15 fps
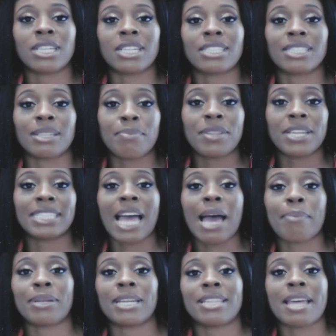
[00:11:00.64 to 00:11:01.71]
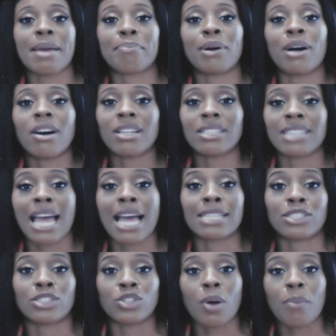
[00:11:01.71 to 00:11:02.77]
because something's happened in their past that
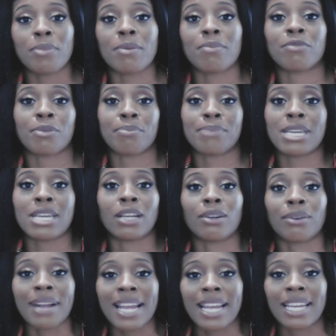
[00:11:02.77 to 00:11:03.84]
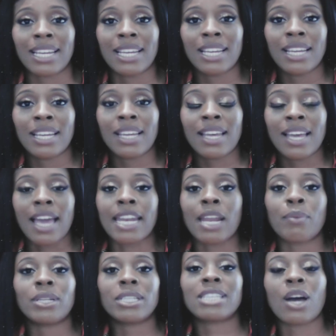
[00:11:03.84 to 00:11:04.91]
has stopped them from being great. And
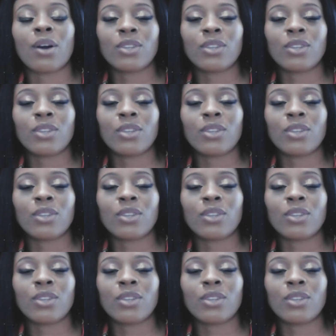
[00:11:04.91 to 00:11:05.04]
I want to